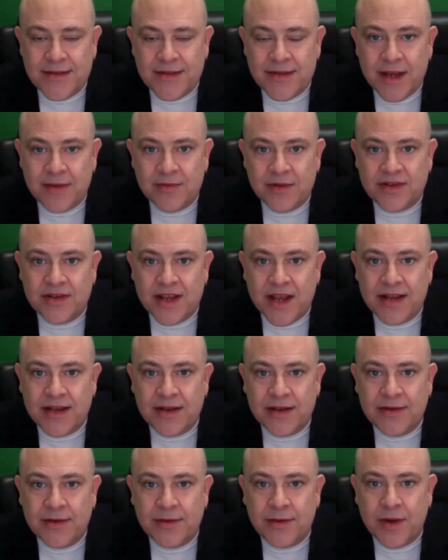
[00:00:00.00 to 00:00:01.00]
never
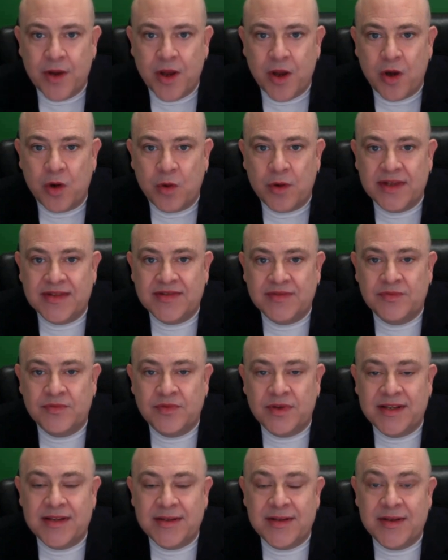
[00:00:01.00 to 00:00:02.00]
tired, always
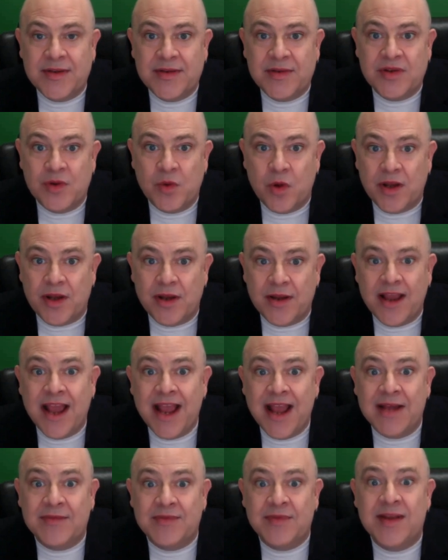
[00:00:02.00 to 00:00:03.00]
free, you want to
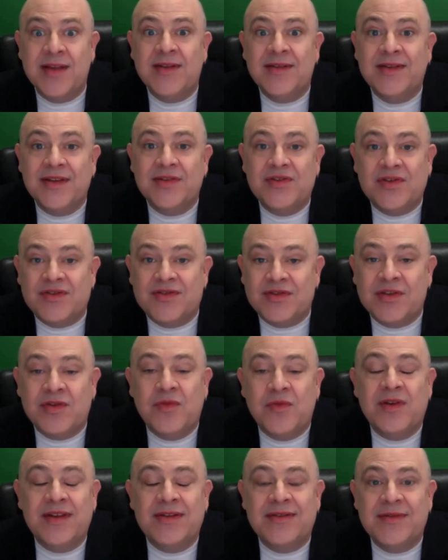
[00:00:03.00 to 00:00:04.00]
laugh, then just
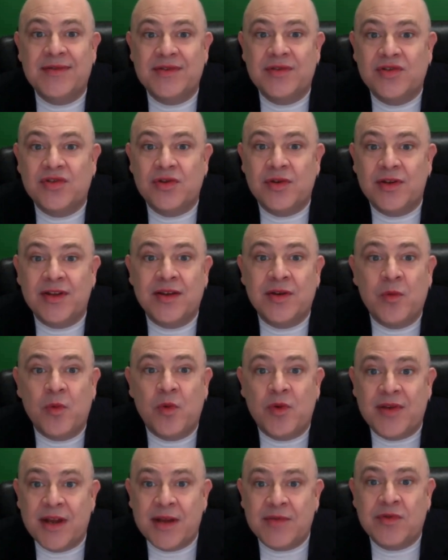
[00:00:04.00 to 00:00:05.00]
agree that the journey
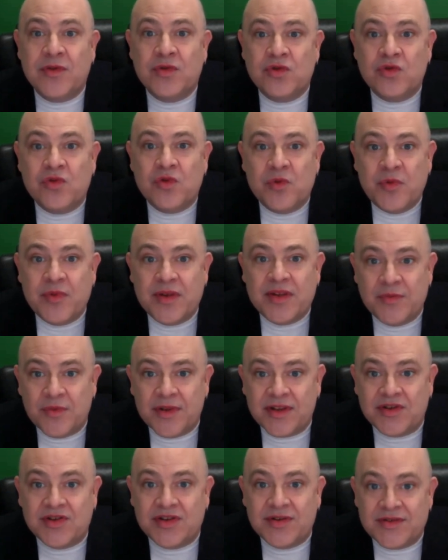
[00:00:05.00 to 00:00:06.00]
will never truly
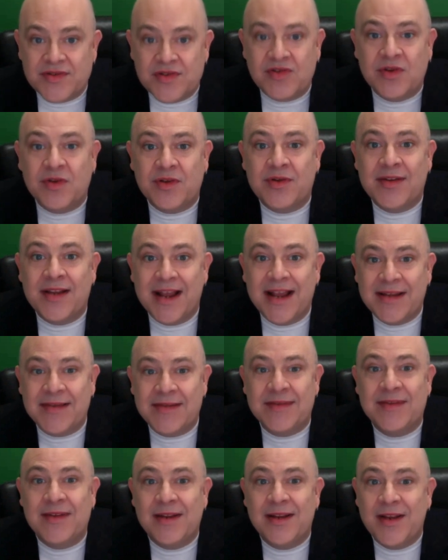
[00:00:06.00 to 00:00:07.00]
reach its certain
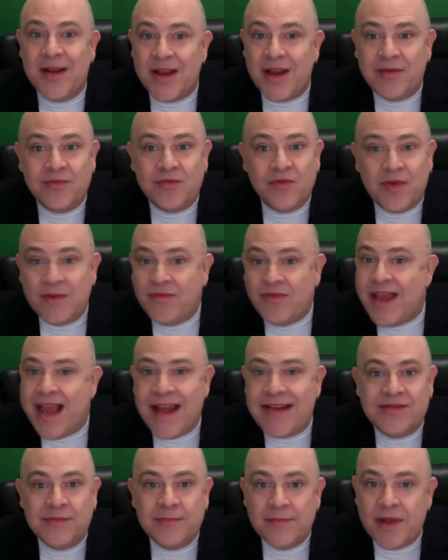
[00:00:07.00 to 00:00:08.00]
end. For if
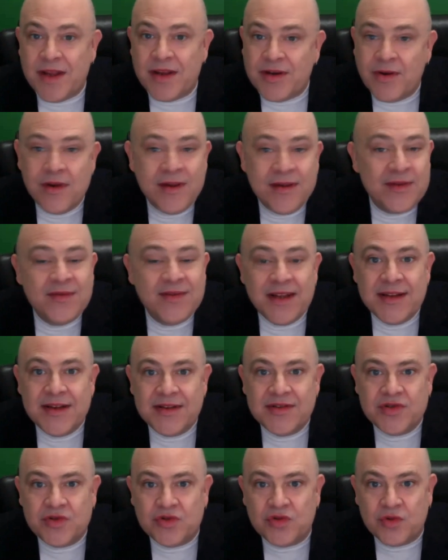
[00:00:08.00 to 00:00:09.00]
that's bitter, then
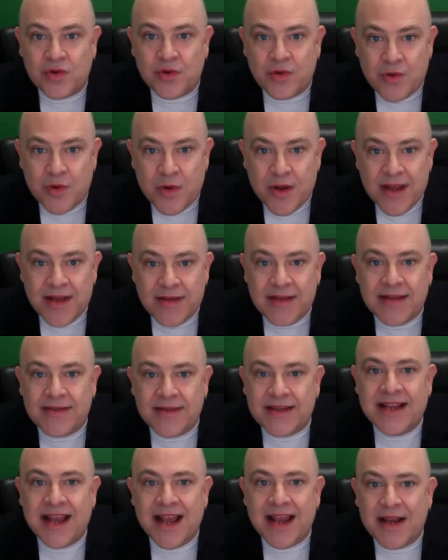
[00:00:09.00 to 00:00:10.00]
it's true that
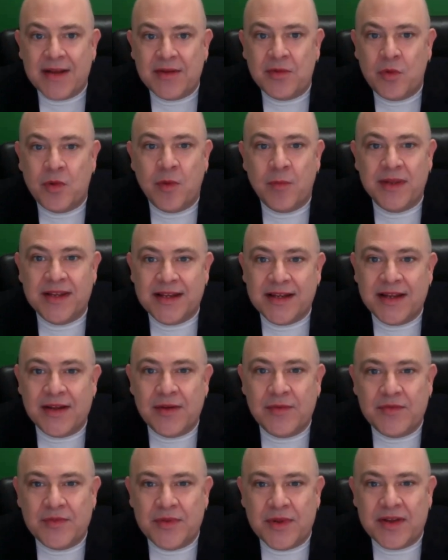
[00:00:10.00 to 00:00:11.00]
the end will be
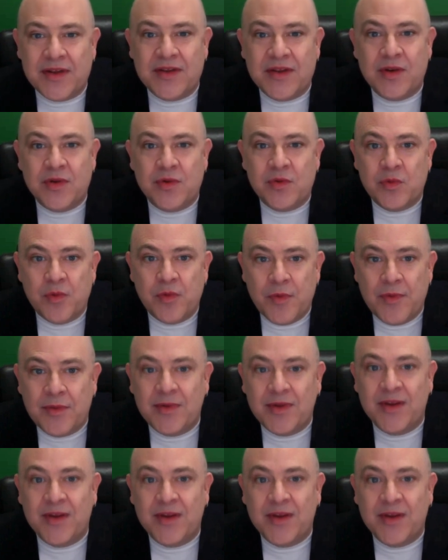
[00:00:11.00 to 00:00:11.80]
here for you